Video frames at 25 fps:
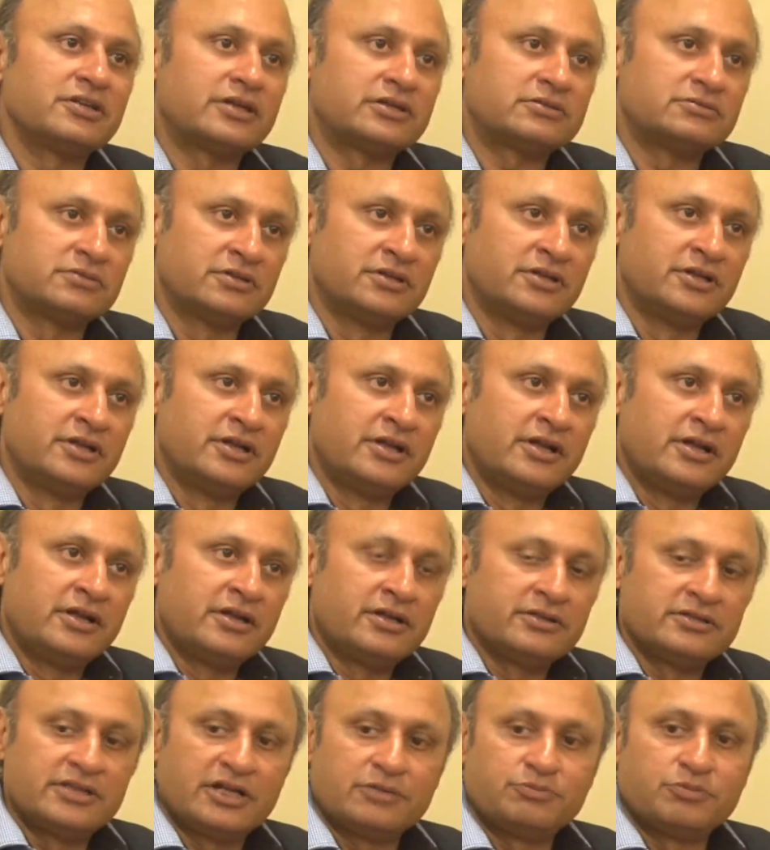
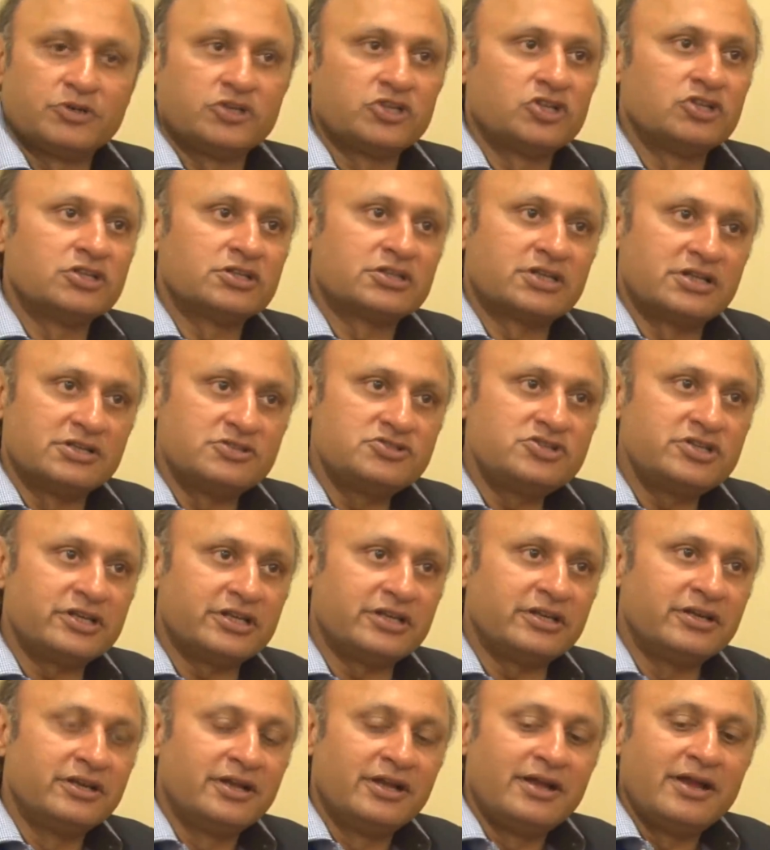that particular
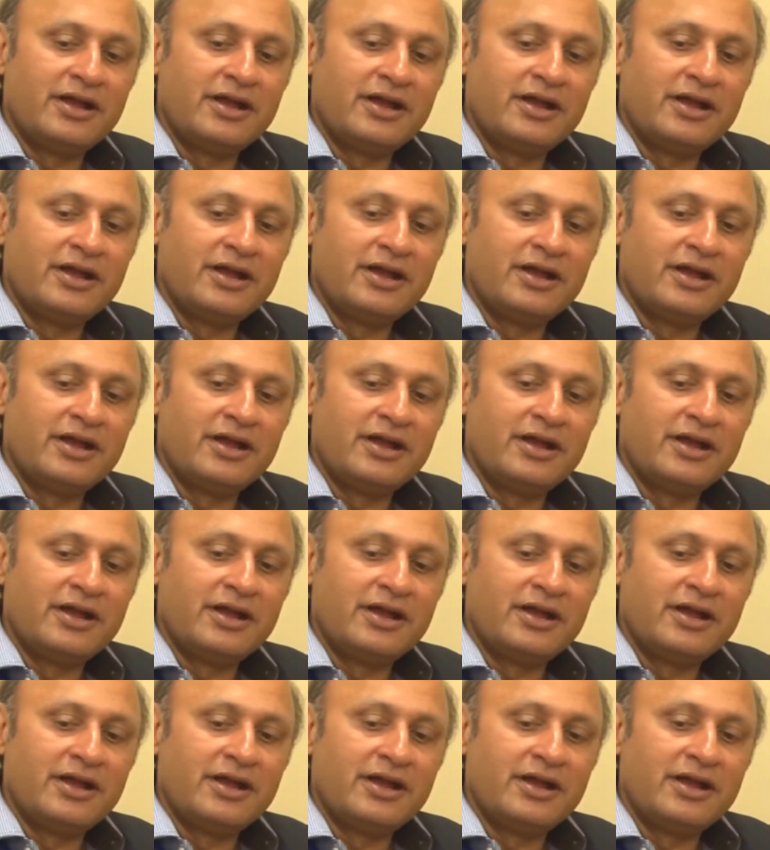country.